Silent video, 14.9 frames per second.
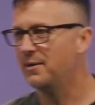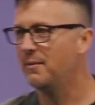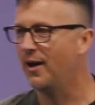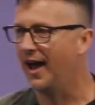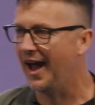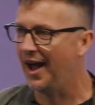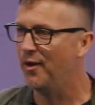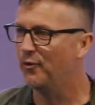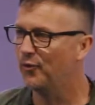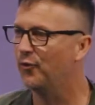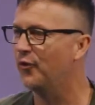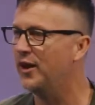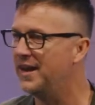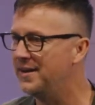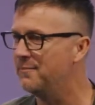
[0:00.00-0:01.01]
about how
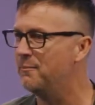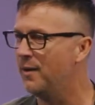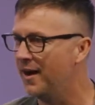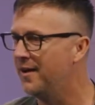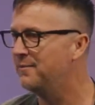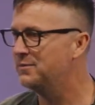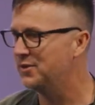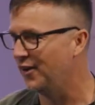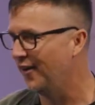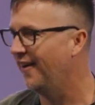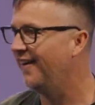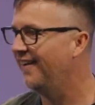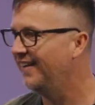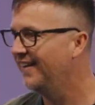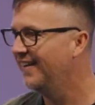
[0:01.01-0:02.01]
great moms
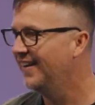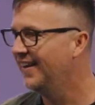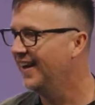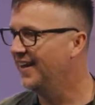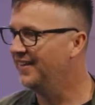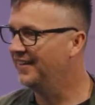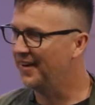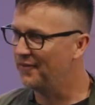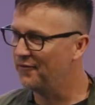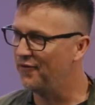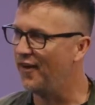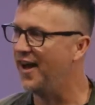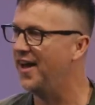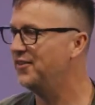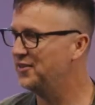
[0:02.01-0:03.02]
are. And then on
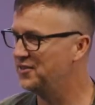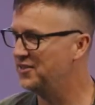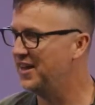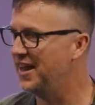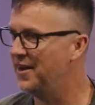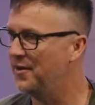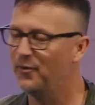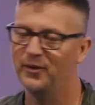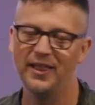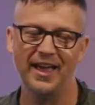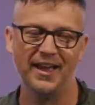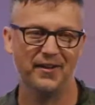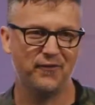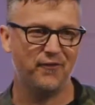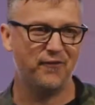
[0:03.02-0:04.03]
Father's Day, we're
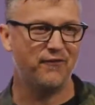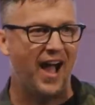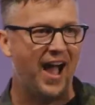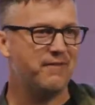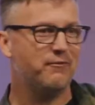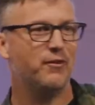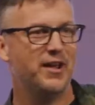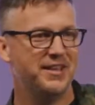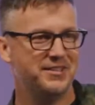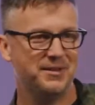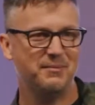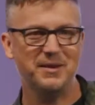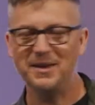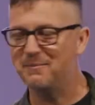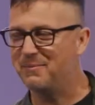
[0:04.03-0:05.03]
like, five ways to
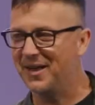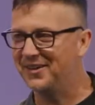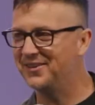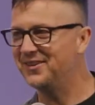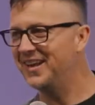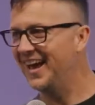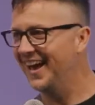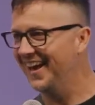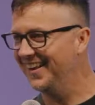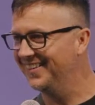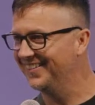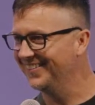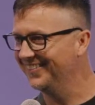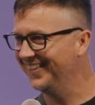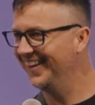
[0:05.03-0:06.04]
be a better dad,
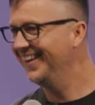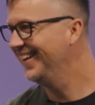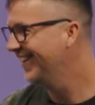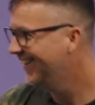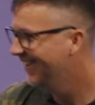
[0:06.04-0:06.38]
right?